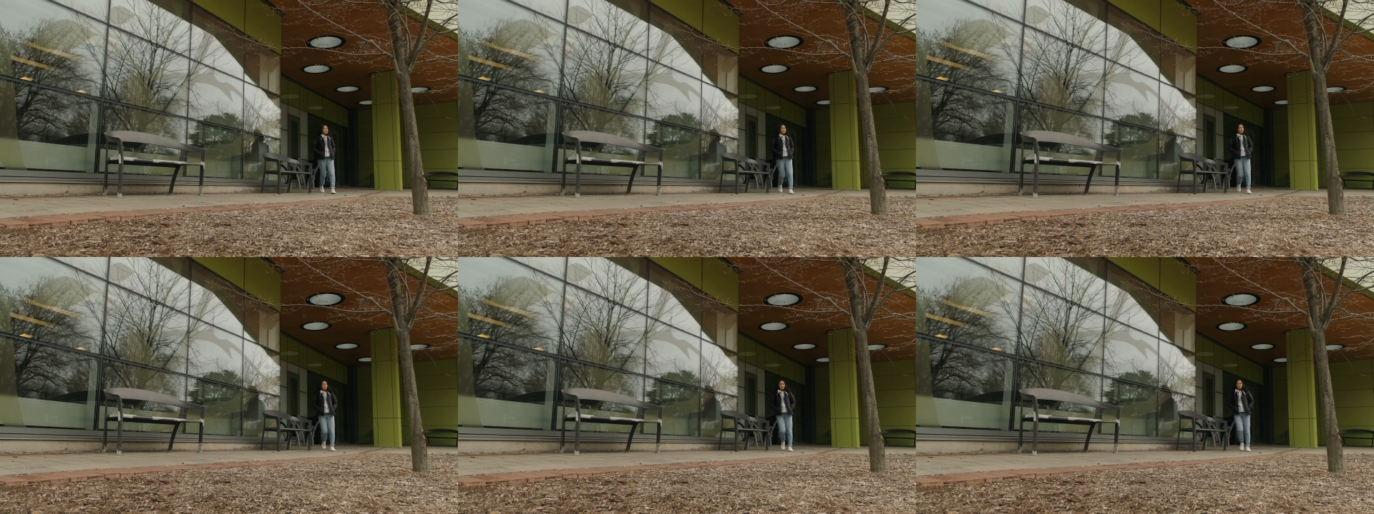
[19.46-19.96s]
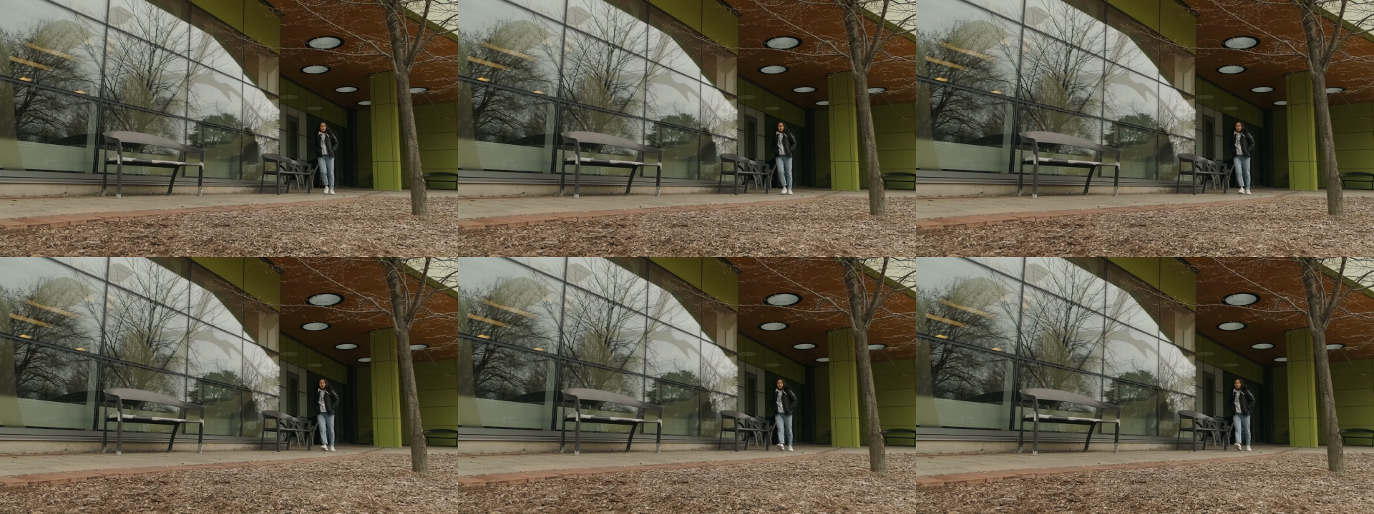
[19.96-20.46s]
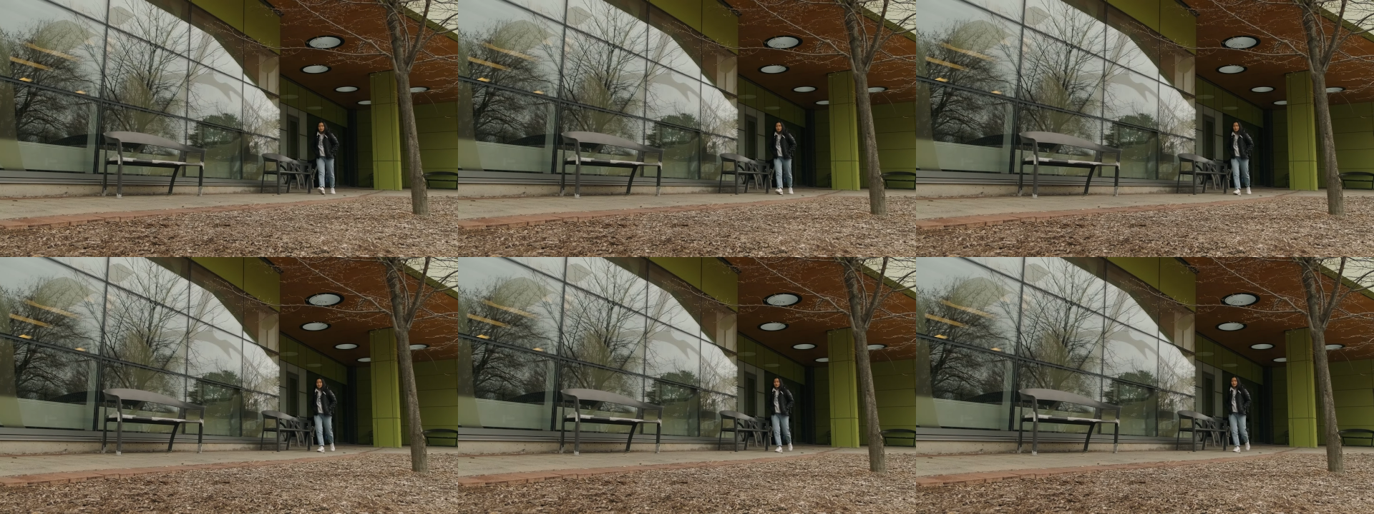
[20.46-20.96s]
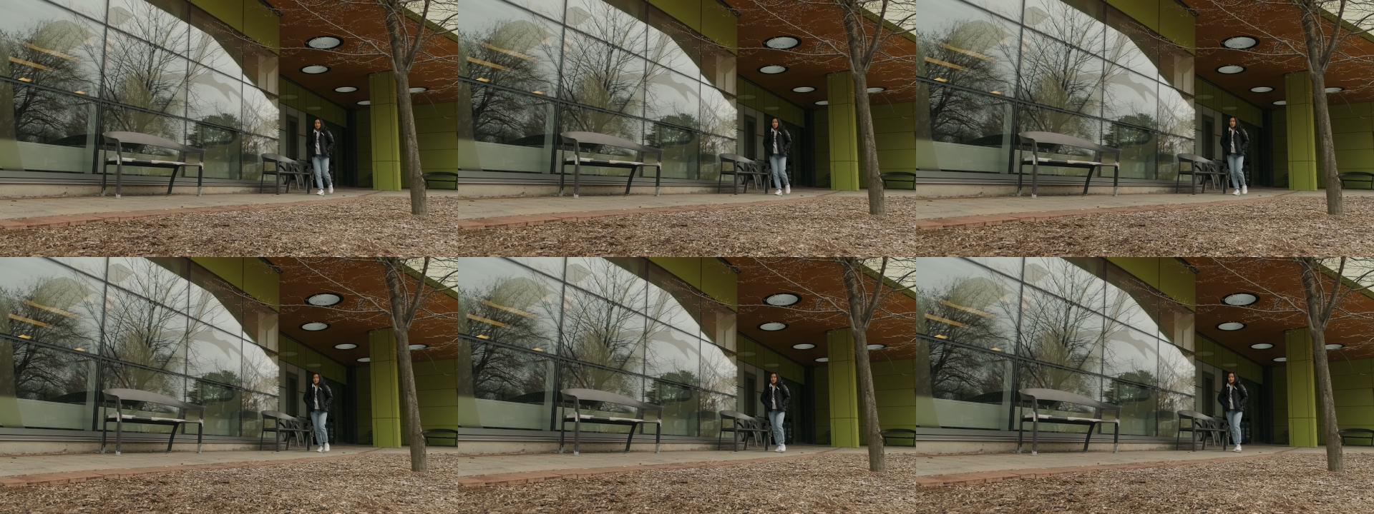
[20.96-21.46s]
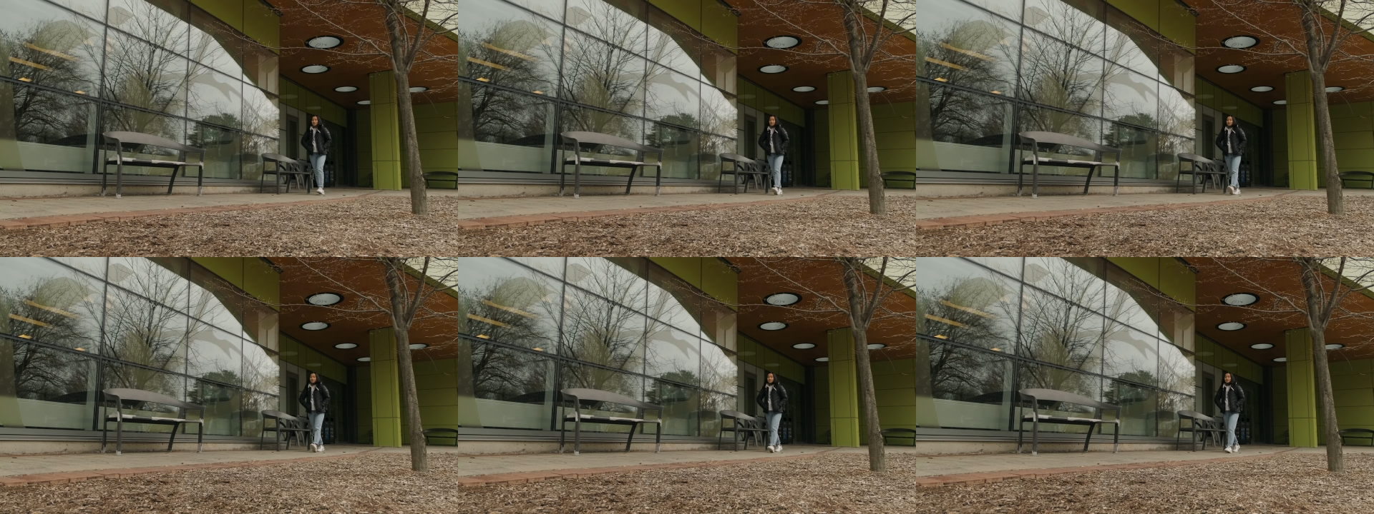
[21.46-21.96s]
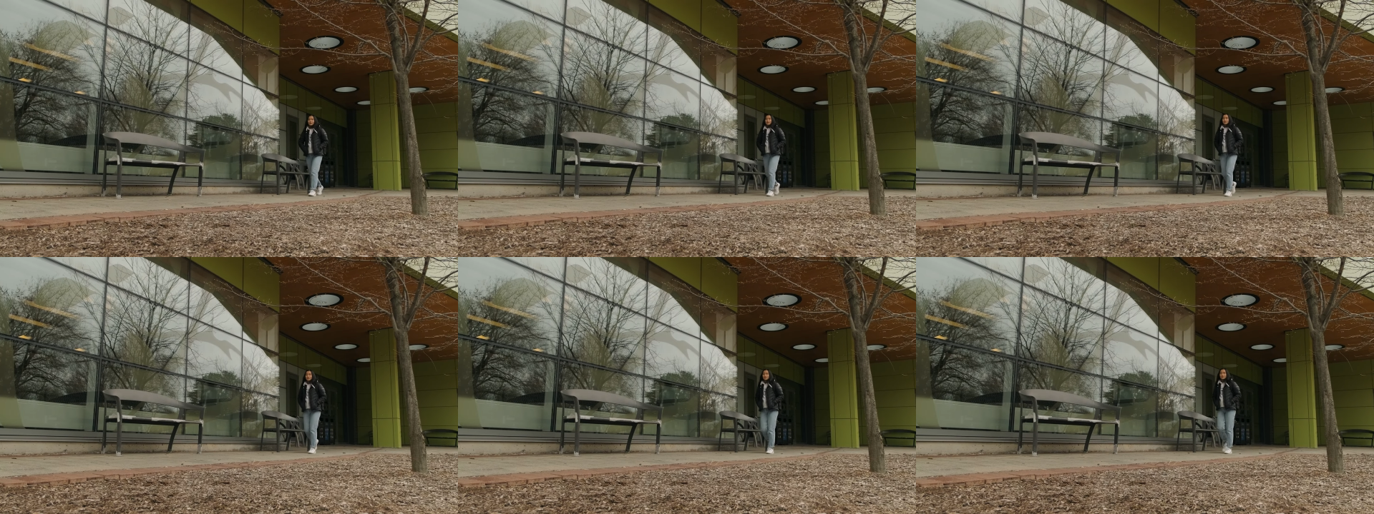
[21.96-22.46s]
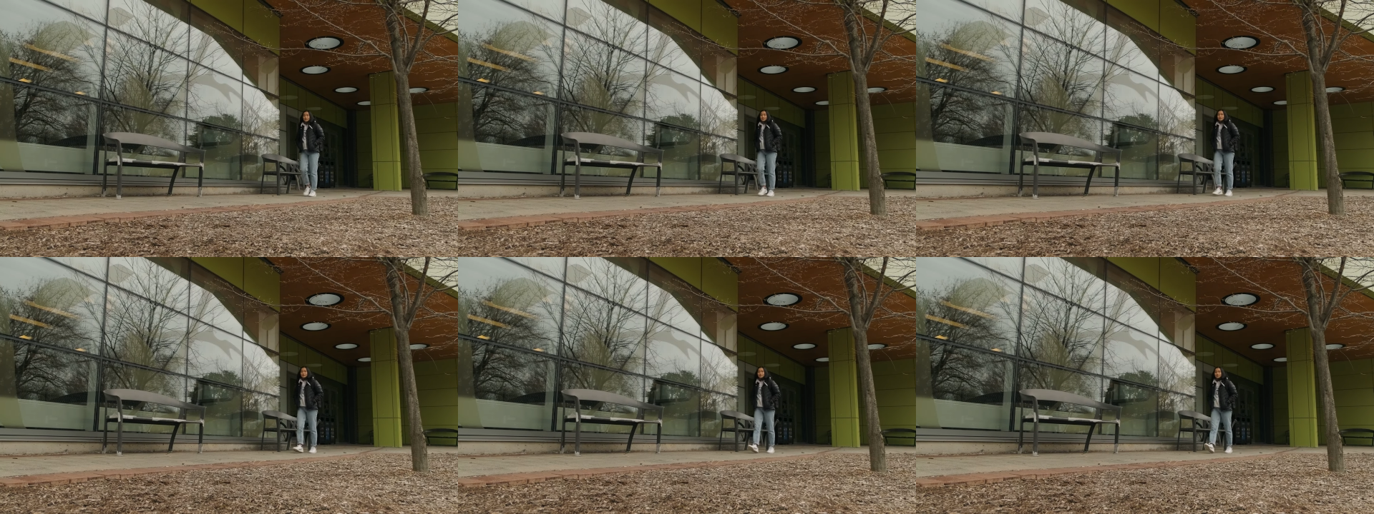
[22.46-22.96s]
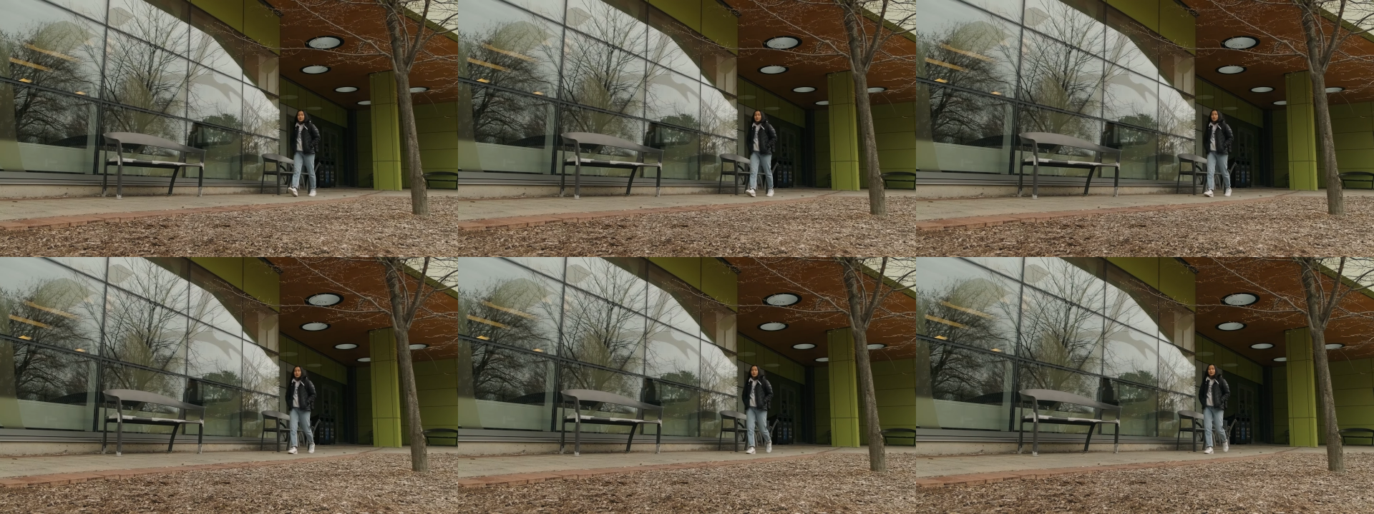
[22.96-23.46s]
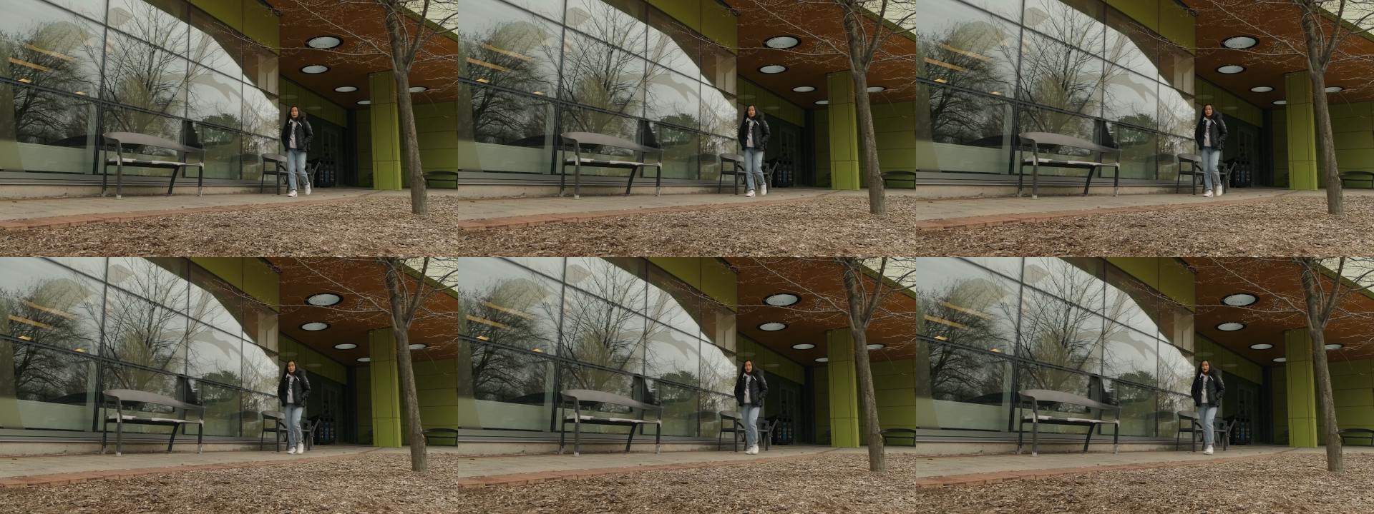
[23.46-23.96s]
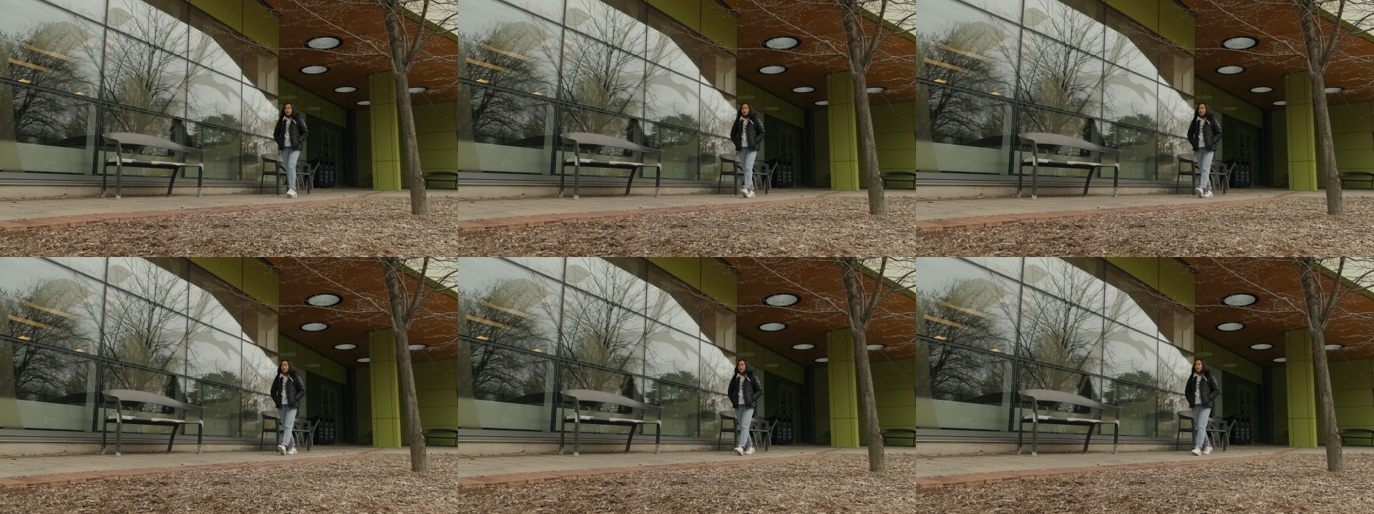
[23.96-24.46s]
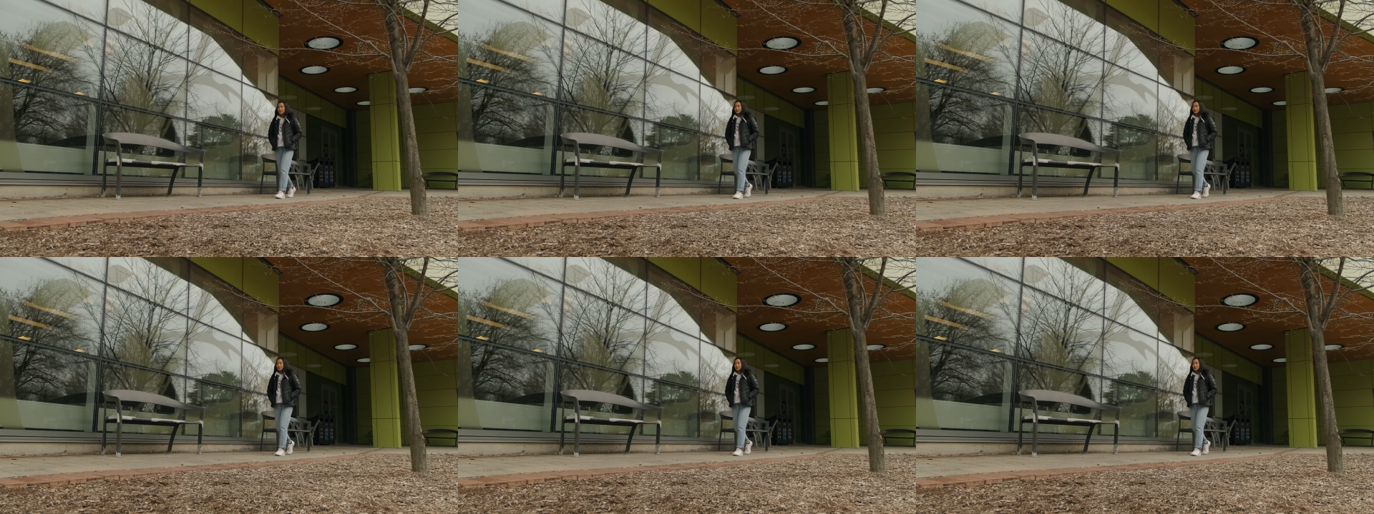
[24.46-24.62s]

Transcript: [unreadable: no face in view]